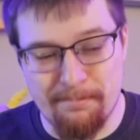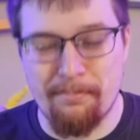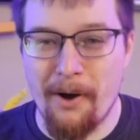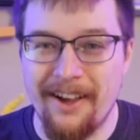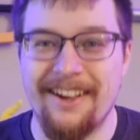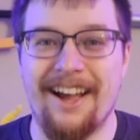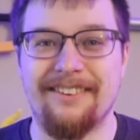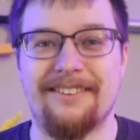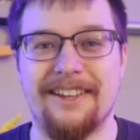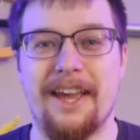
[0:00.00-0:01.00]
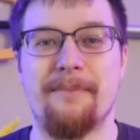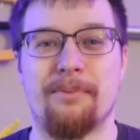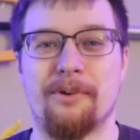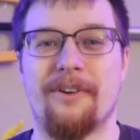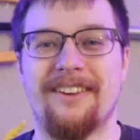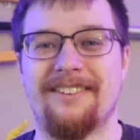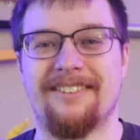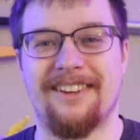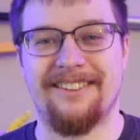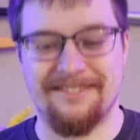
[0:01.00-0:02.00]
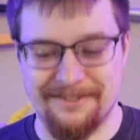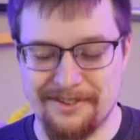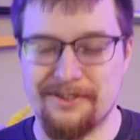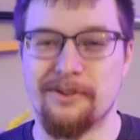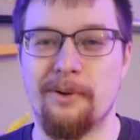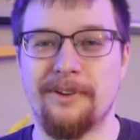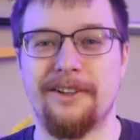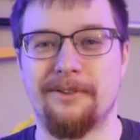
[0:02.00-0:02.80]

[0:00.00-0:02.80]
but as the game progresses, it slowly